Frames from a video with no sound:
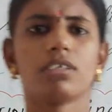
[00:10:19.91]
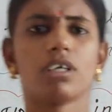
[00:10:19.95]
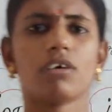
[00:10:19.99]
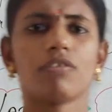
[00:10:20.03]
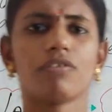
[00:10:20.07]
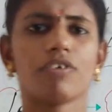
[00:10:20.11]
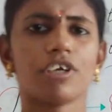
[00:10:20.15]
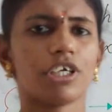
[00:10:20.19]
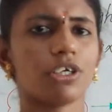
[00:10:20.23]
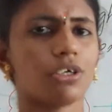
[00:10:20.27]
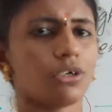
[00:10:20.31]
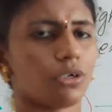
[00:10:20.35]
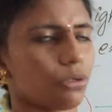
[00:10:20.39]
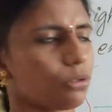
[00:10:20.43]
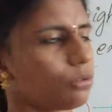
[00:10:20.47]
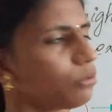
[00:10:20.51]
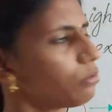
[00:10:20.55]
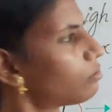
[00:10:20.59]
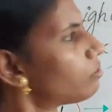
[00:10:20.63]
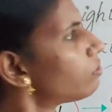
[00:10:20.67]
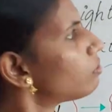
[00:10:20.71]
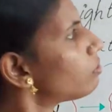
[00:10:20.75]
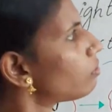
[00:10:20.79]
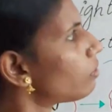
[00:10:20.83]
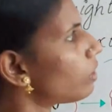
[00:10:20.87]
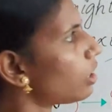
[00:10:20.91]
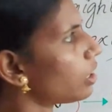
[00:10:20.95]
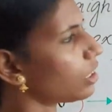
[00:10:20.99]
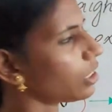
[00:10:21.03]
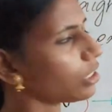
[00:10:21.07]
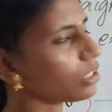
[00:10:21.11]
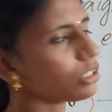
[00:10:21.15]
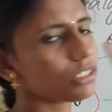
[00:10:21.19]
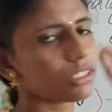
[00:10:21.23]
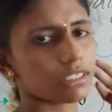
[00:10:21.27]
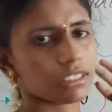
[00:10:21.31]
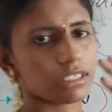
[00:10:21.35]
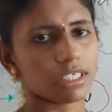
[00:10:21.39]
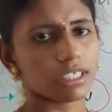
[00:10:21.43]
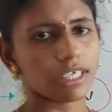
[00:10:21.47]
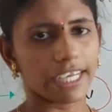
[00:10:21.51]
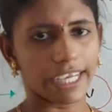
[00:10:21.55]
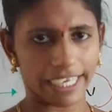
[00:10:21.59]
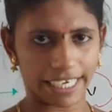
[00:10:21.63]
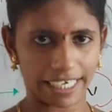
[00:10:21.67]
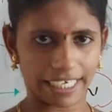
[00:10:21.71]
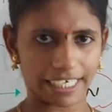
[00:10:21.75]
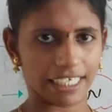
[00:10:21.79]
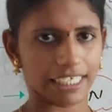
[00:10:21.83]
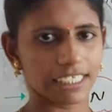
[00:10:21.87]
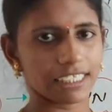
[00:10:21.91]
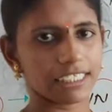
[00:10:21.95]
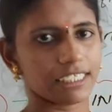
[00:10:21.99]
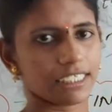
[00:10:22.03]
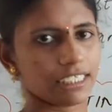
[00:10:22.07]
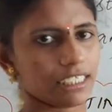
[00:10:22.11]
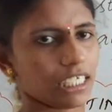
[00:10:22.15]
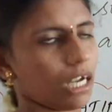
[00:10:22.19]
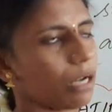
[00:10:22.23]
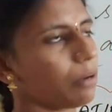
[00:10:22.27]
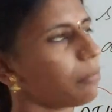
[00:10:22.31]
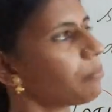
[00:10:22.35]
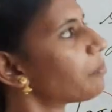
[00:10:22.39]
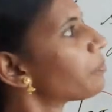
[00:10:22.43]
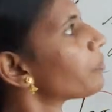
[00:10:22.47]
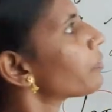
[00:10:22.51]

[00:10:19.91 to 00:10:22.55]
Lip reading: Now we know what is inertia,